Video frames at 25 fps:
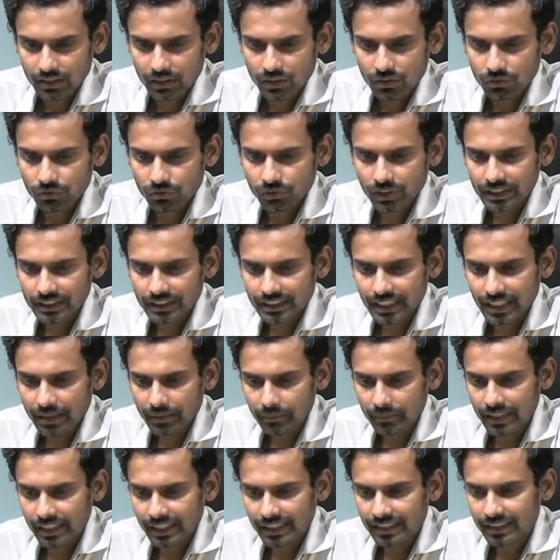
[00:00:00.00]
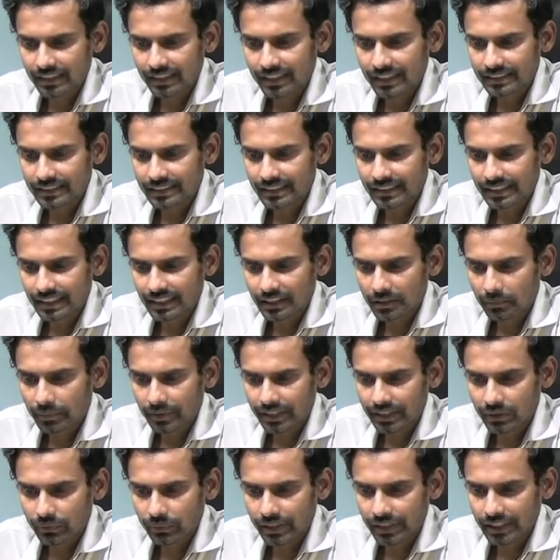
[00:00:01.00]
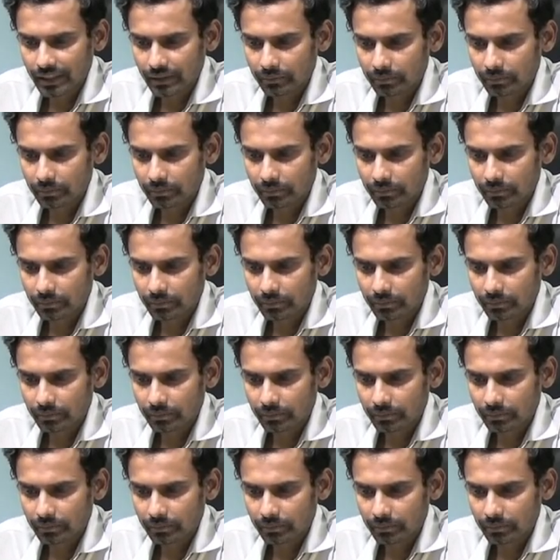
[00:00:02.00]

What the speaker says: first I am decreasing it by 20%